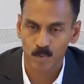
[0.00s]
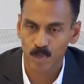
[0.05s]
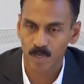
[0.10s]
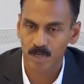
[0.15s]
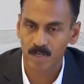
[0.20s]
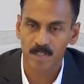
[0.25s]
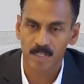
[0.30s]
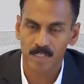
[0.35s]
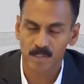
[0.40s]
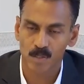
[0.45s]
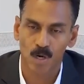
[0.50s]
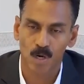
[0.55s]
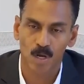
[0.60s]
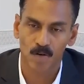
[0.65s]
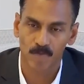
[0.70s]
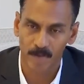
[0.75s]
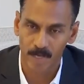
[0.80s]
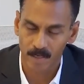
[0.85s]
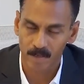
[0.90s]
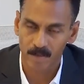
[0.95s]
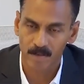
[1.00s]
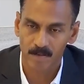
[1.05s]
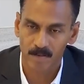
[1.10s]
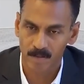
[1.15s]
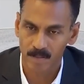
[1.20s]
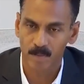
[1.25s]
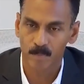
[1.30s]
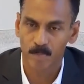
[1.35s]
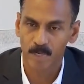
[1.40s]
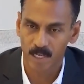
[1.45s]
What are they solving
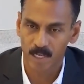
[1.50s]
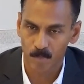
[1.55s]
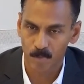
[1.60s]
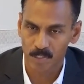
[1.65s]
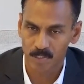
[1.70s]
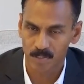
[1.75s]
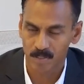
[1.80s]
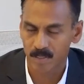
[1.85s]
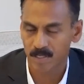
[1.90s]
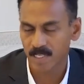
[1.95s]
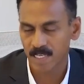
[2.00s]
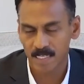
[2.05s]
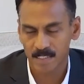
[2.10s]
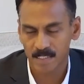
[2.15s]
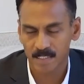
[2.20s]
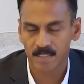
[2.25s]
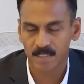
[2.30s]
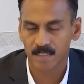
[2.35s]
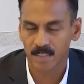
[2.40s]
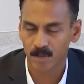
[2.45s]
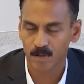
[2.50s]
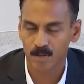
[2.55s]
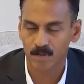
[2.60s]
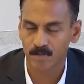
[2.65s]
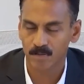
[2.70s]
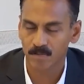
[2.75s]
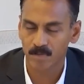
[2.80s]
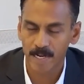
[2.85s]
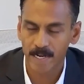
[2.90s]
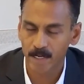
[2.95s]
in the bigger picture? Yes,
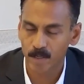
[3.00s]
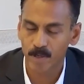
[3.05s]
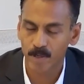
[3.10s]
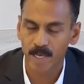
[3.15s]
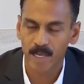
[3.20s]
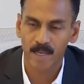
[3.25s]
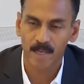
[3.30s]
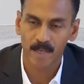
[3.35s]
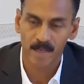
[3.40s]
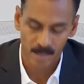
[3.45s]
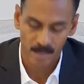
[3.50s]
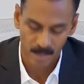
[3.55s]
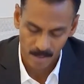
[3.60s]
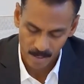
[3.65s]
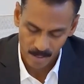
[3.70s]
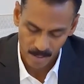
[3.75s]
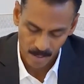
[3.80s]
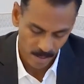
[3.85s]
on day to day,